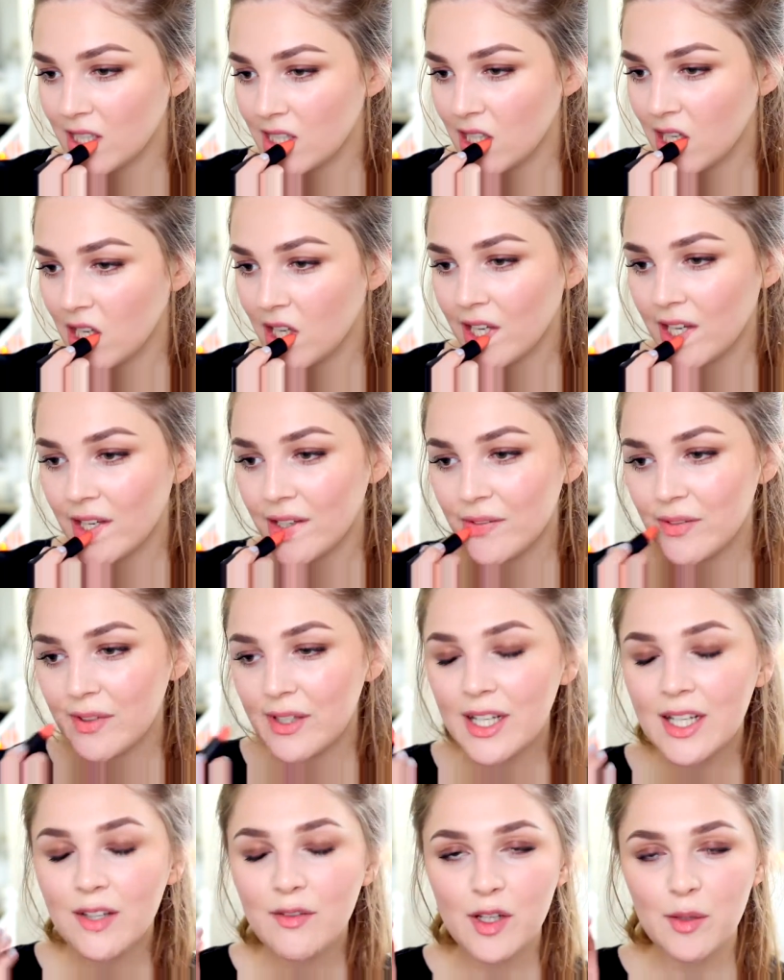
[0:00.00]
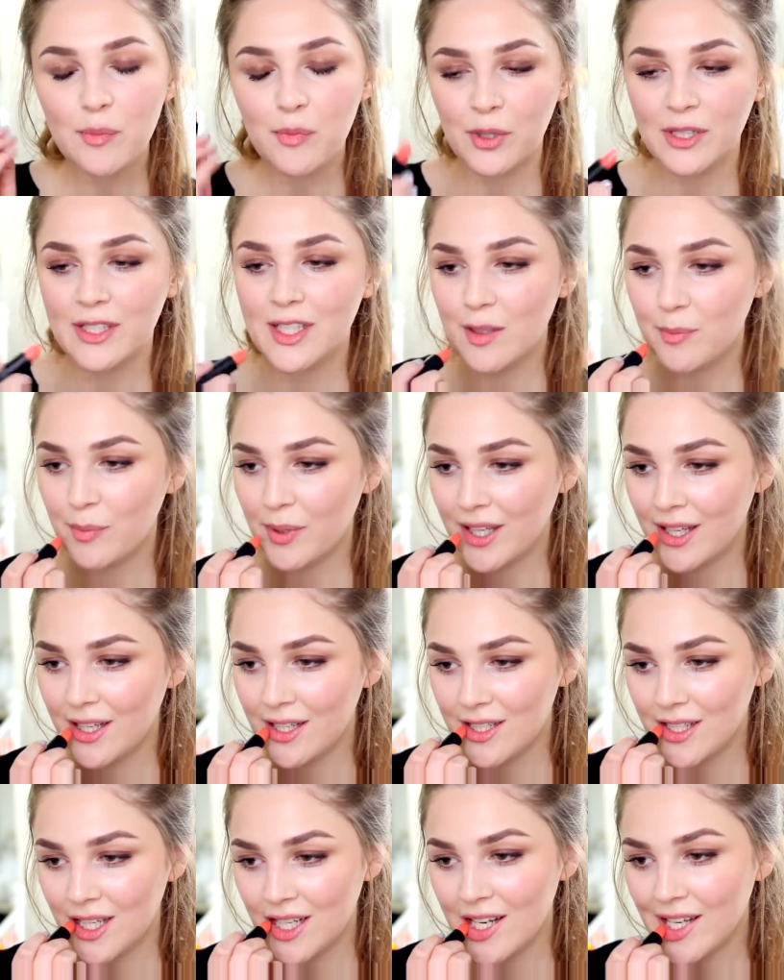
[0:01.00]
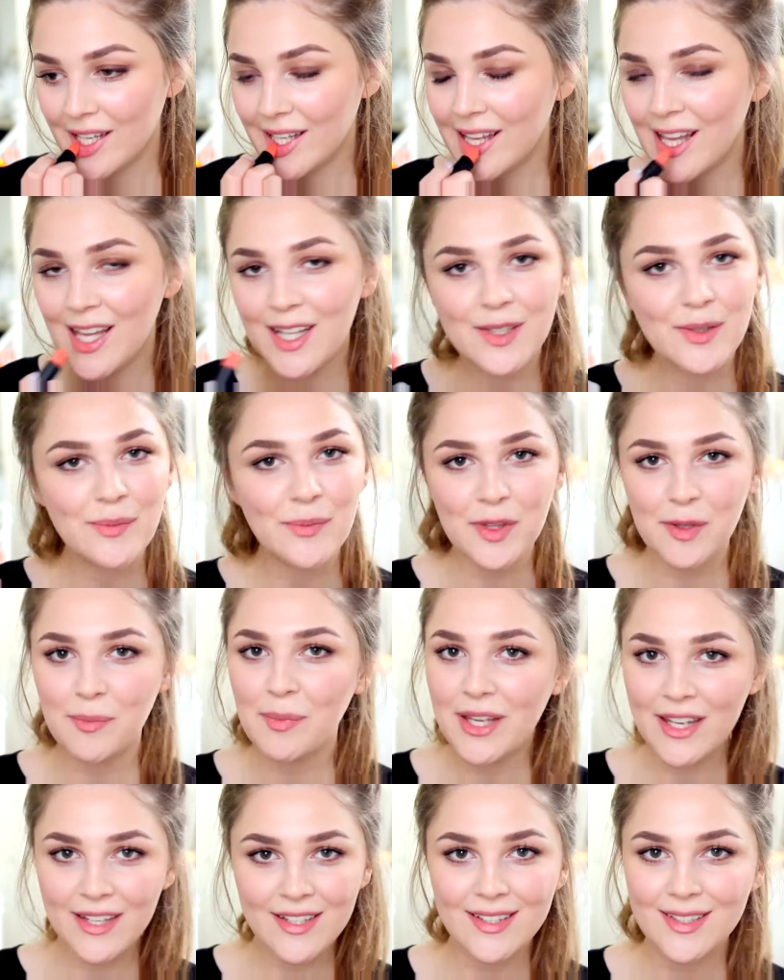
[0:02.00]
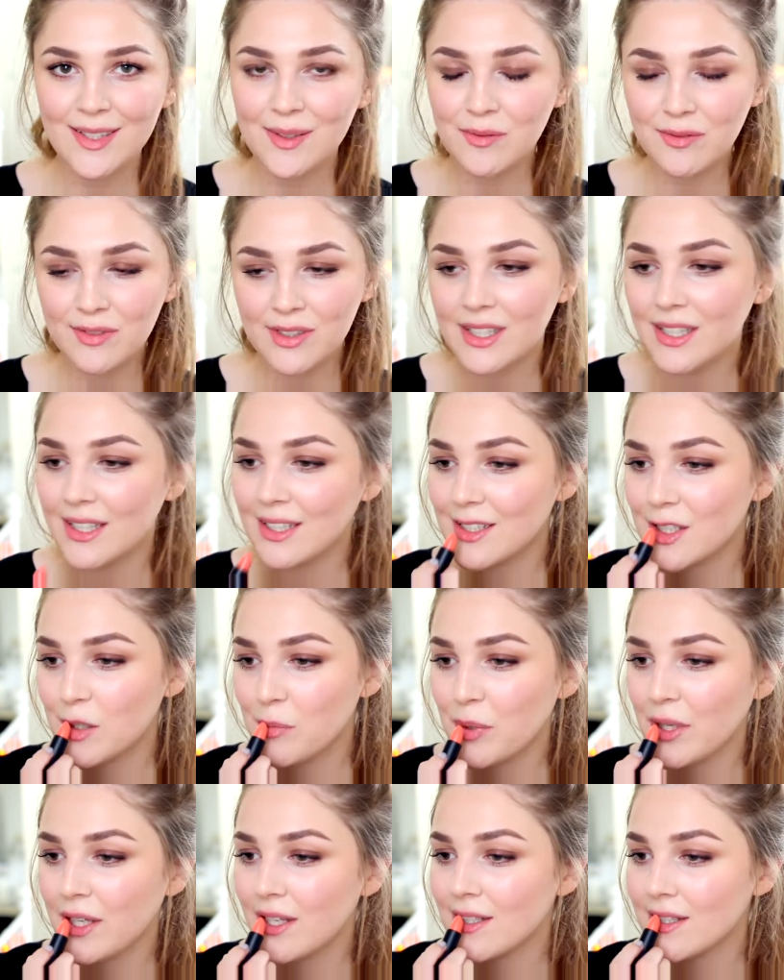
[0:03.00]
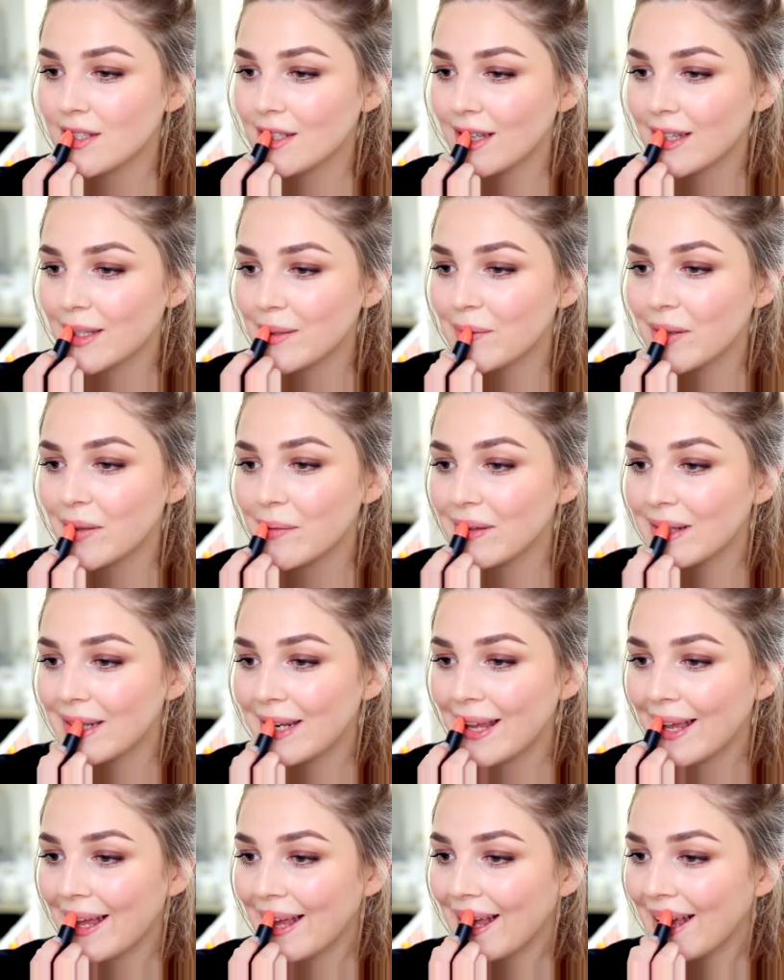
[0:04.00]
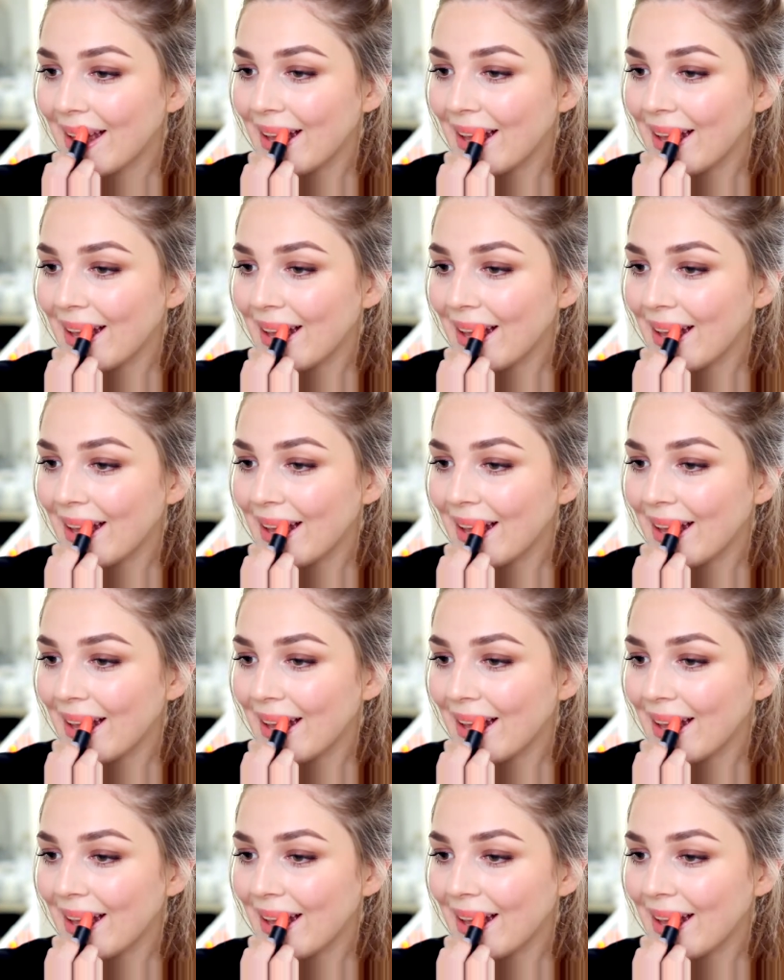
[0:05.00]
It's a really, really pretty peach, and again, with the peaches, I'm really into peach at the moment.